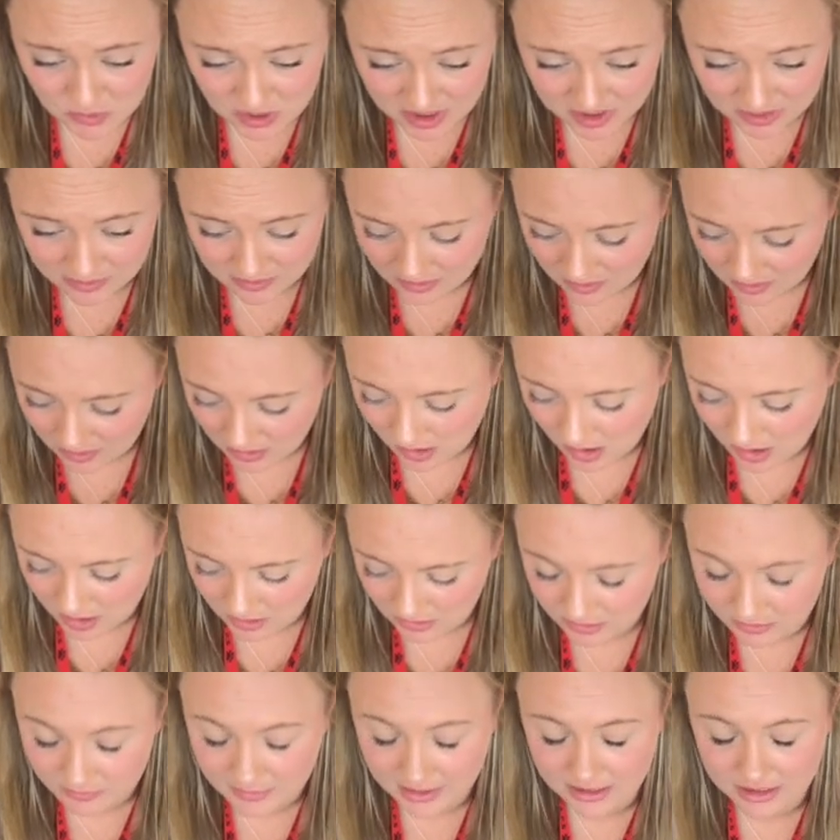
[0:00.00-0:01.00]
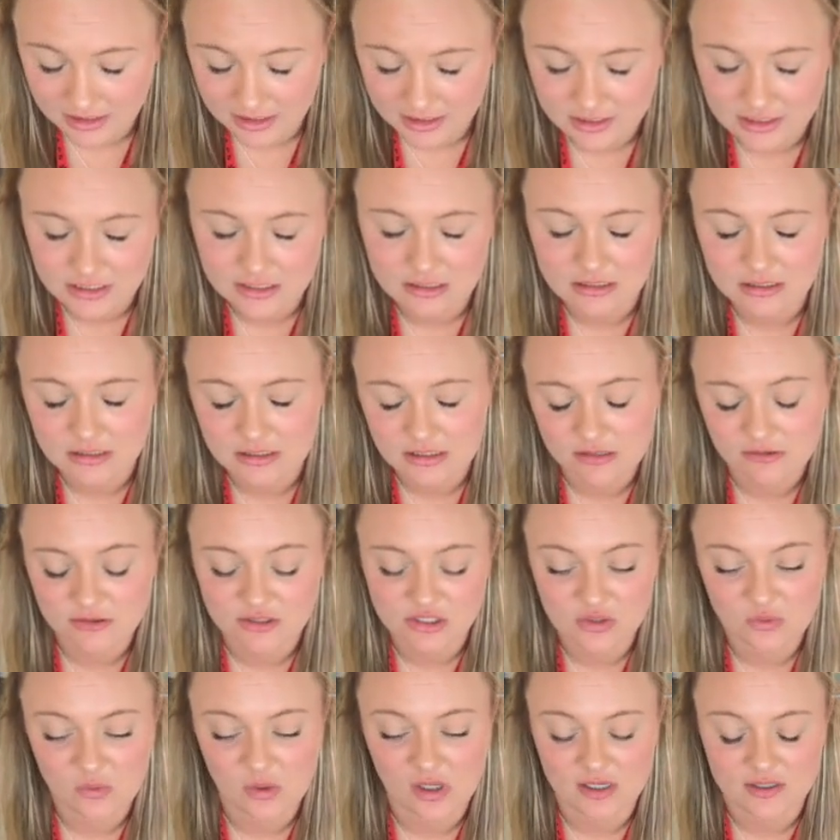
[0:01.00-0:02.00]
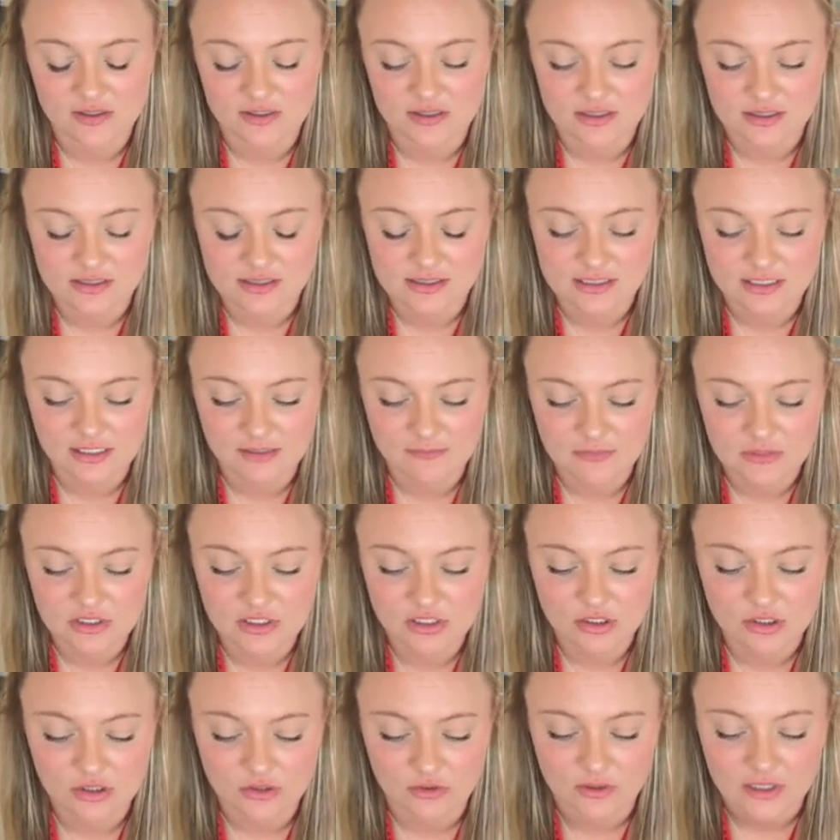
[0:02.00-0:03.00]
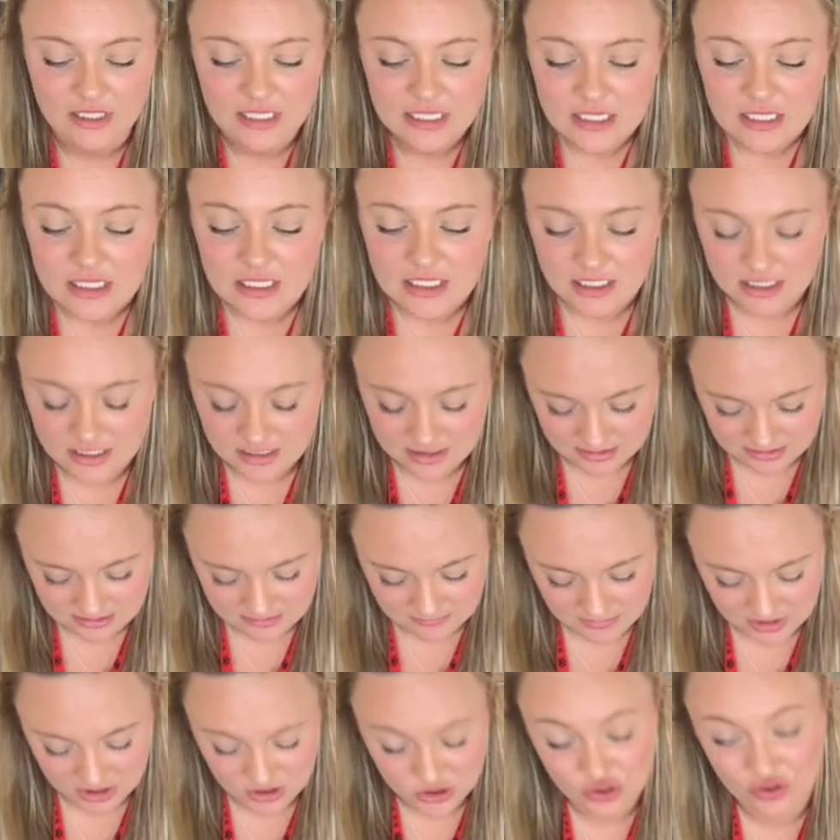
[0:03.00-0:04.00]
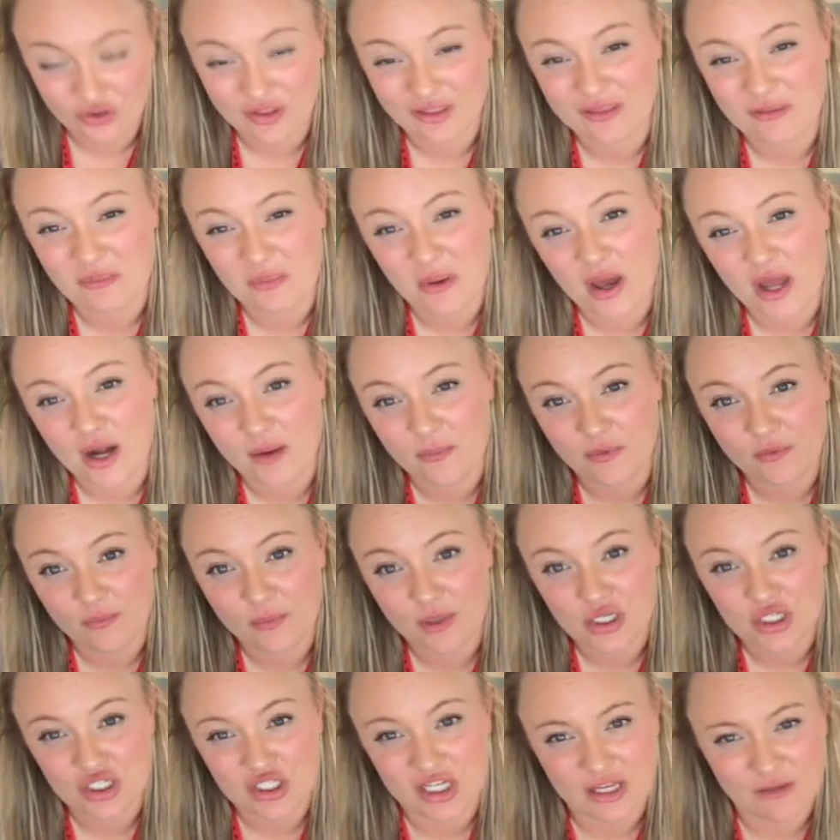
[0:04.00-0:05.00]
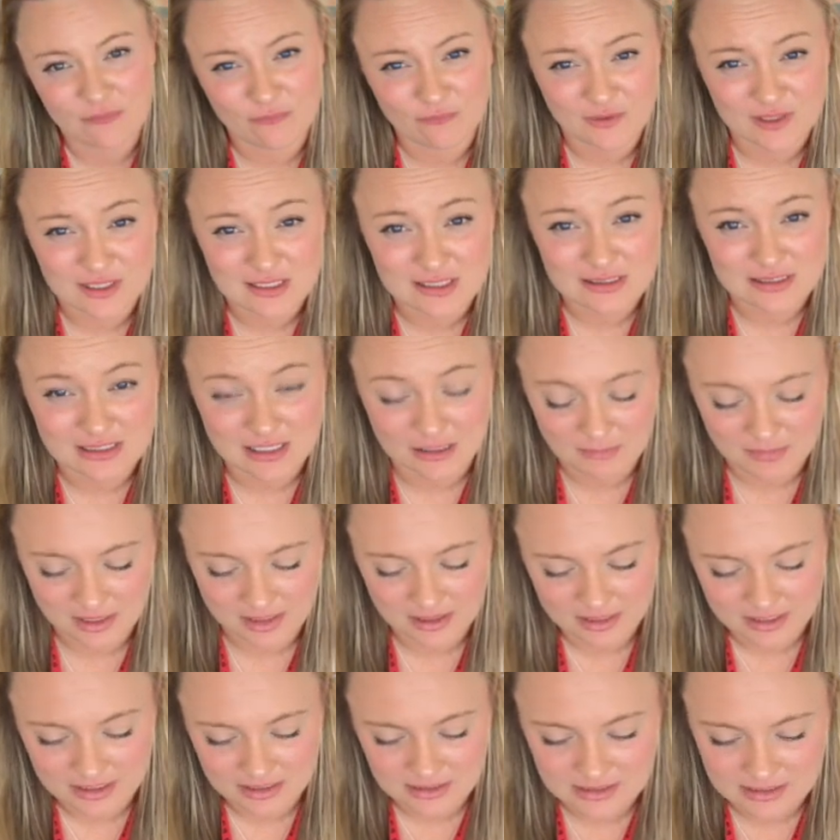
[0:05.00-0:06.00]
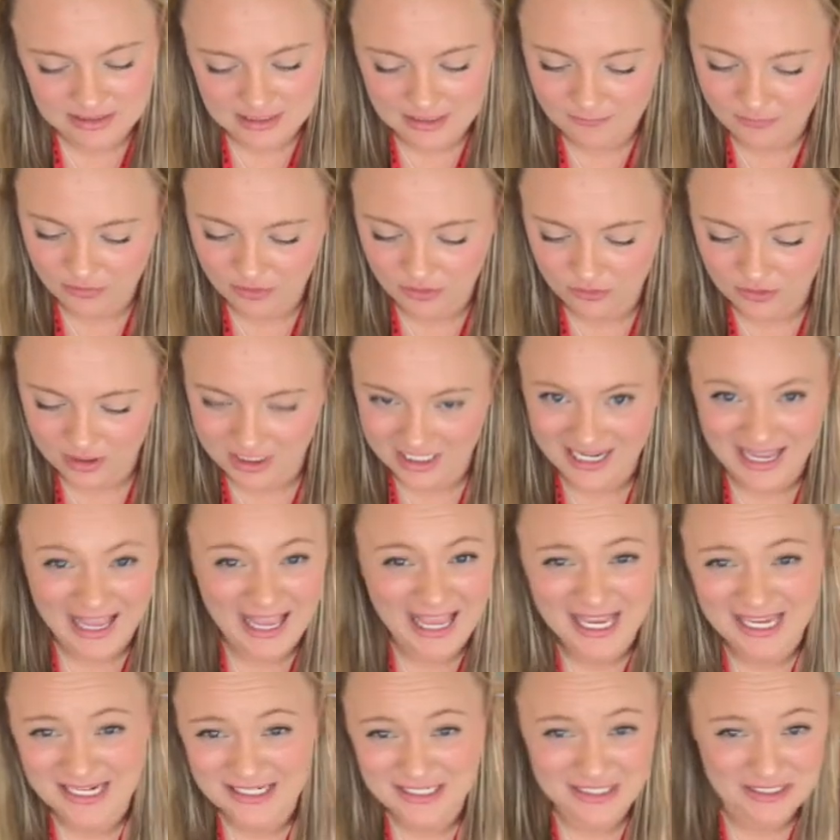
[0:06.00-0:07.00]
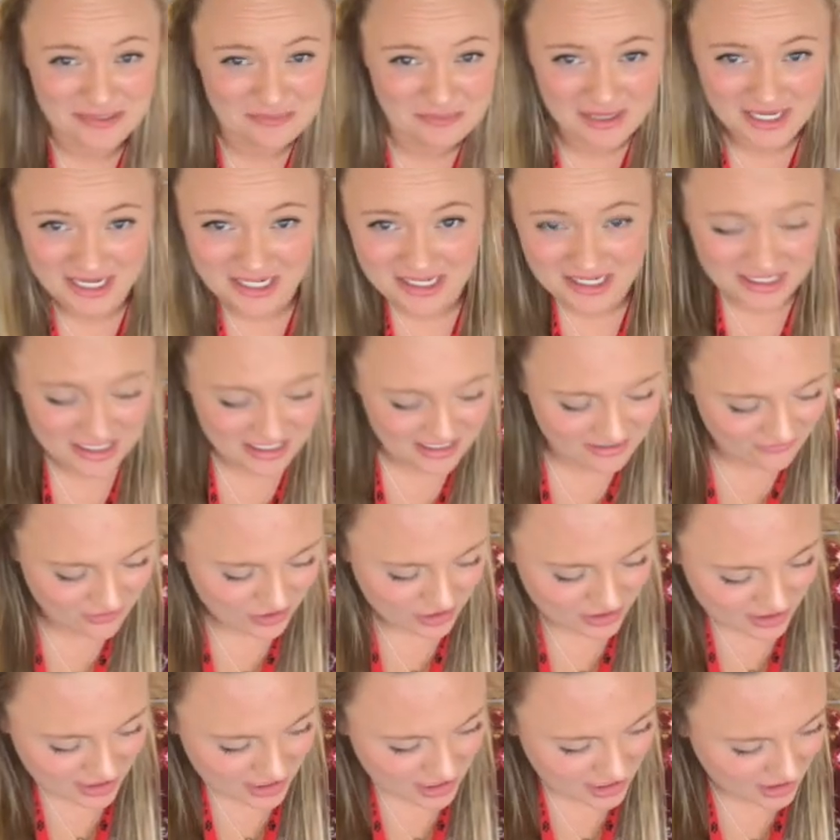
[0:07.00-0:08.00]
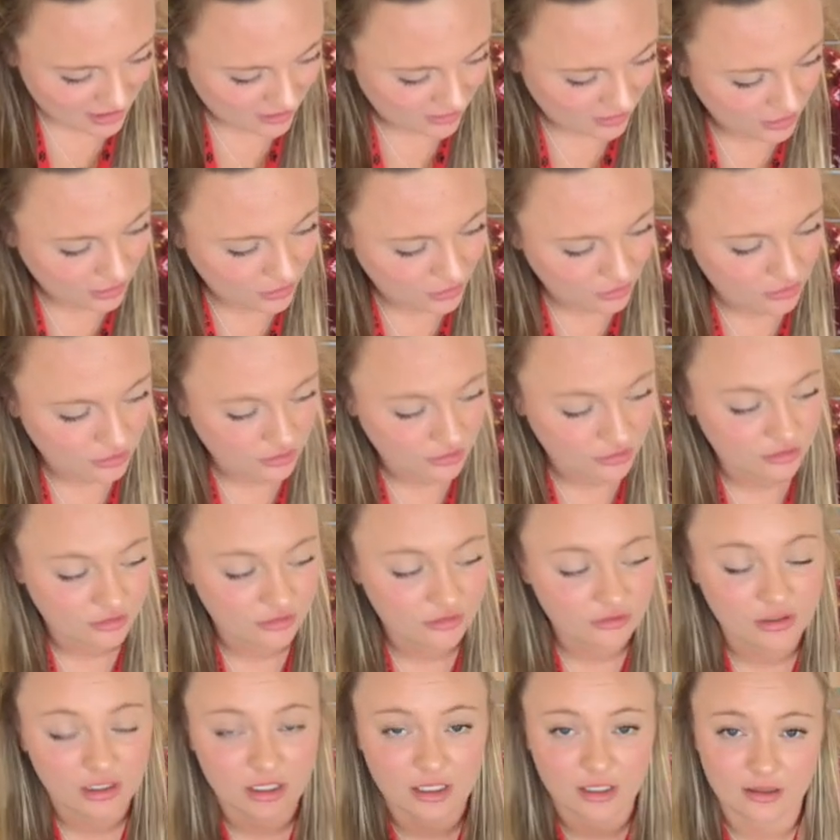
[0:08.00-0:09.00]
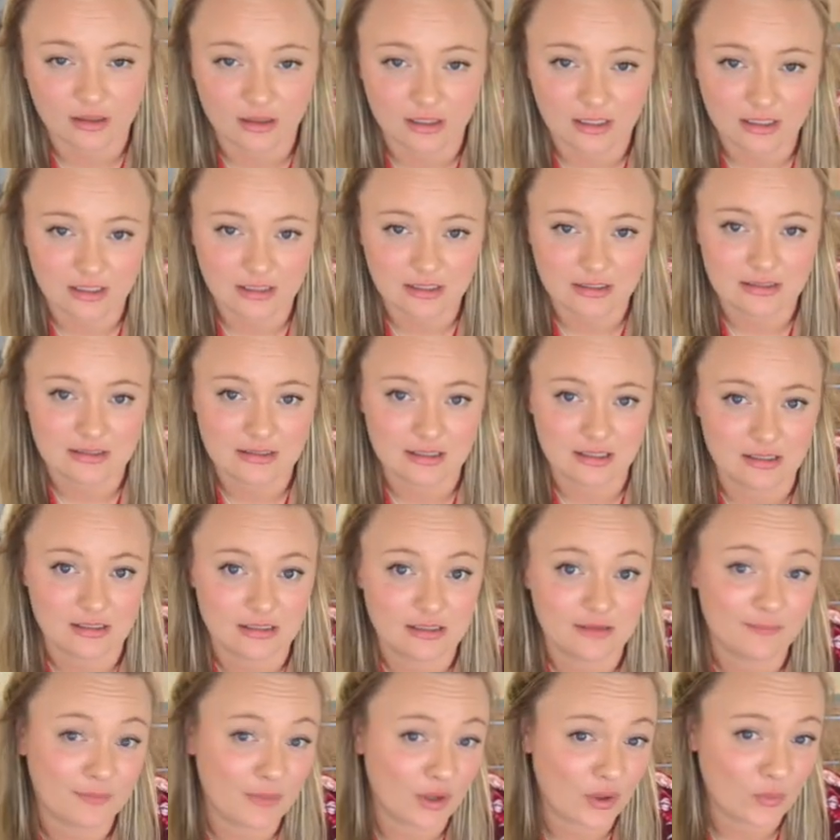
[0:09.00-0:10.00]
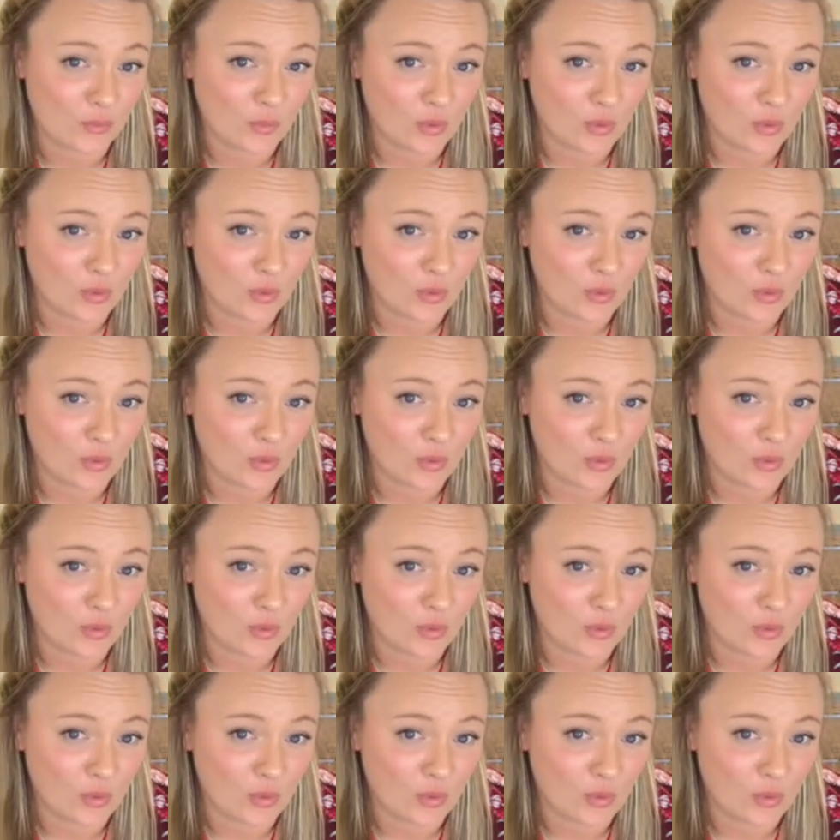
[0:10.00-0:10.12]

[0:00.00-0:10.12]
1, hot glue my lid to the 2-inch walls. Step 2 is make sure that the bottom of my shape fits inside my lid. Step 3, I just painted everything, including the insides of my